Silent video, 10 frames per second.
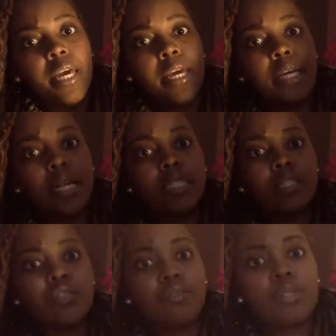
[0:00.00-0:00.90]
and I
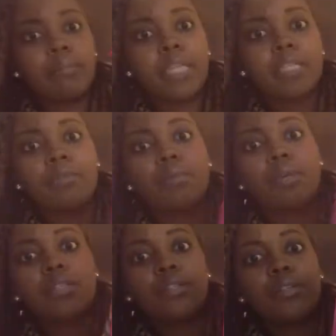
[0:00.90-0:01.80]
just used a magic
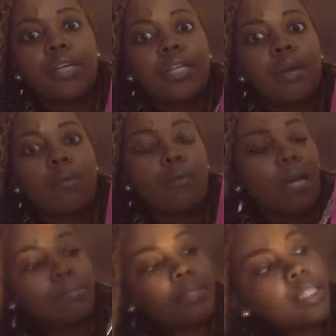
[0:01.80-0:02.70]
eraser, and I
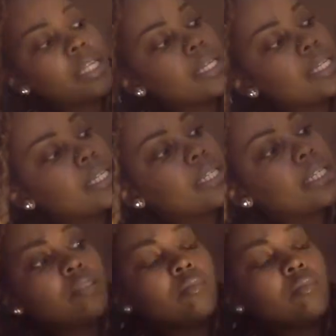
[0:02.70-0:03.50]
wiped it, and it